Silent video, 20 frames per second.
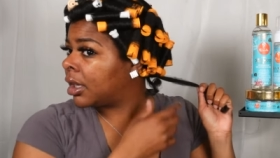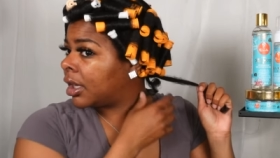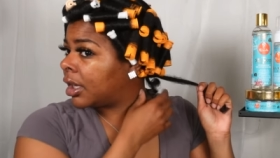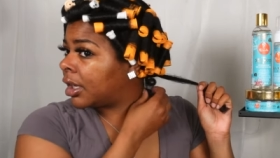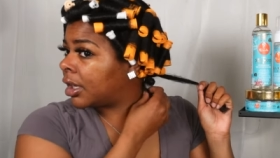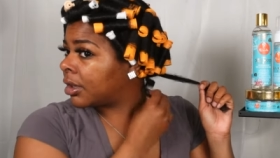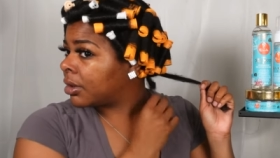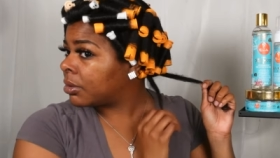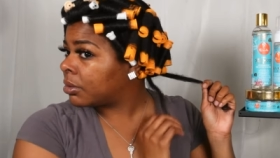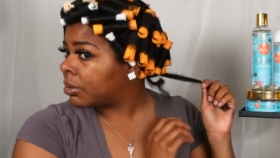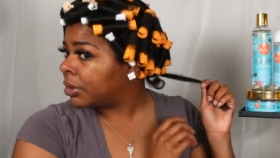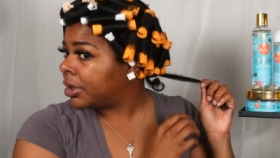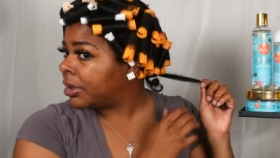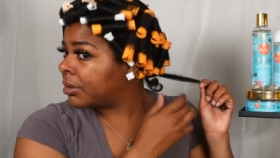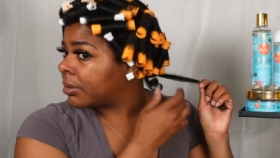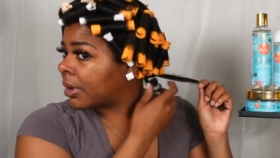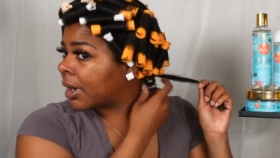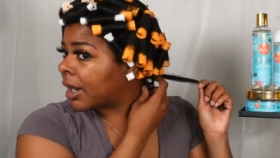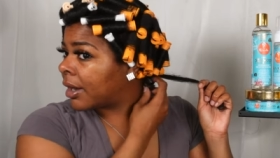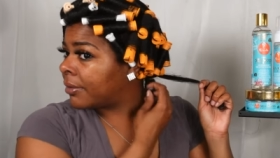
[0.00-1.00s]
and
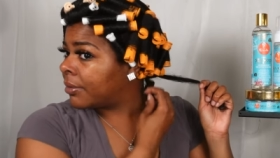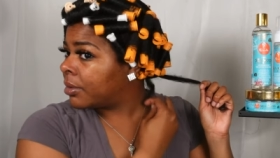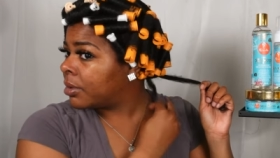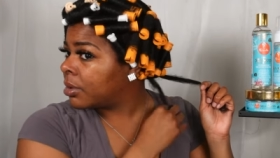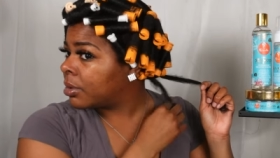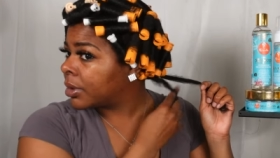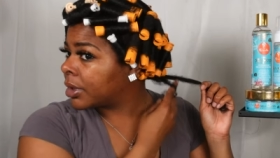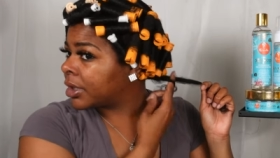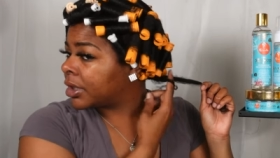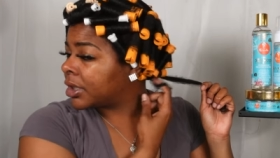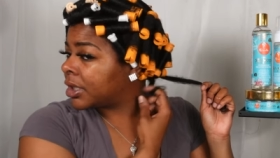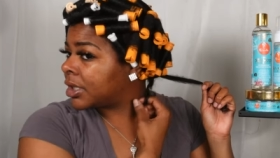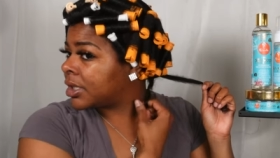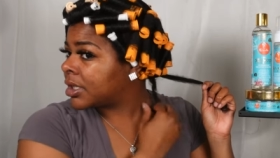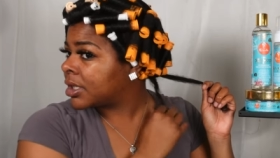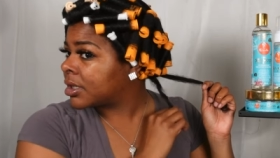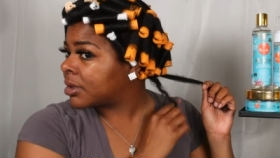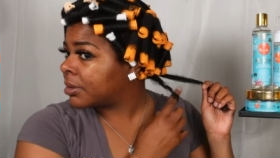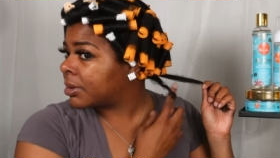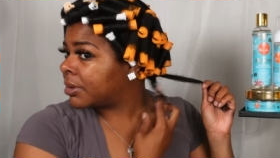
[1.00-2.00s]
re-ravel where it
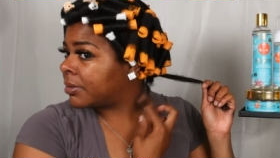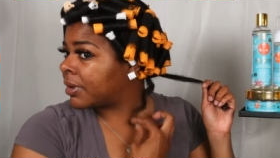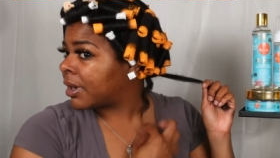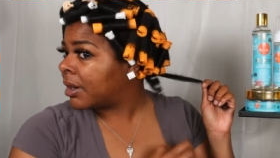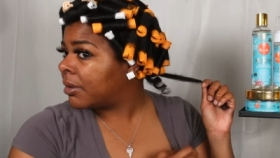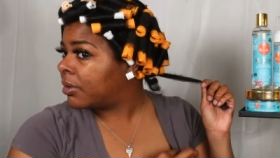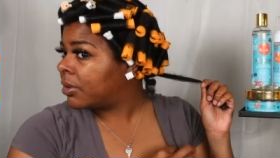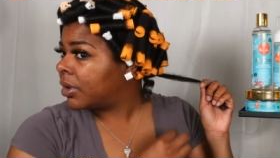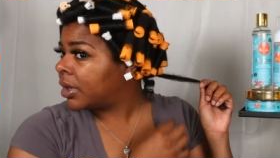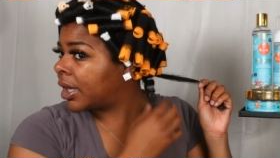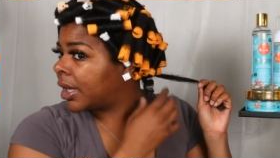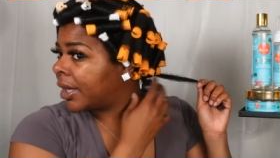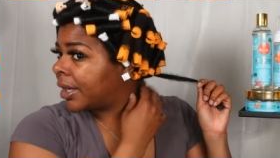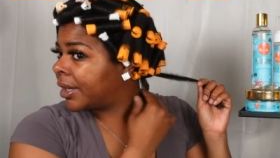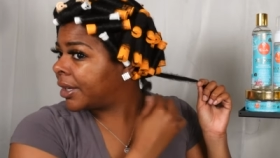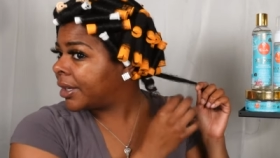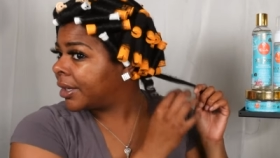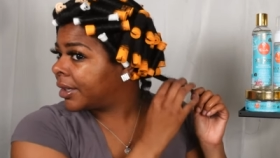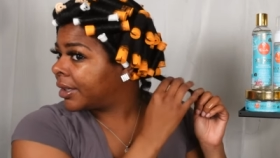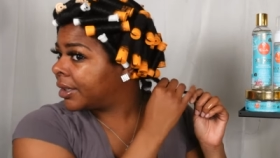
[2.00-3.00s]
needs to re-ravel
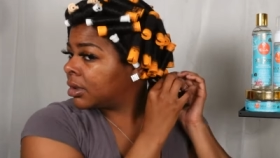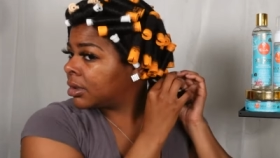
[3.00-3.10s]
at.